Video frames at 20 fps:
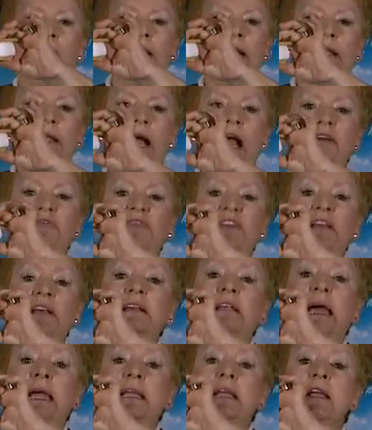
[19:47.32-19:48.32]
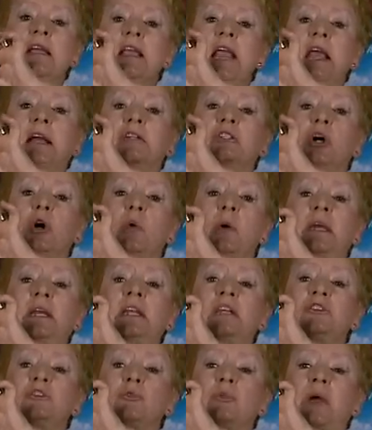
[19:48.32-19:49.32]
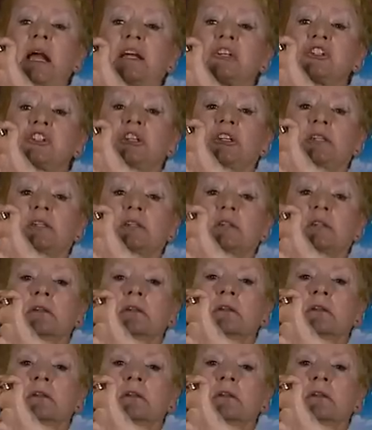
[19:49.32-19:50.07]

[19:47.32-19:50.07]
I feel like I can't go any direction.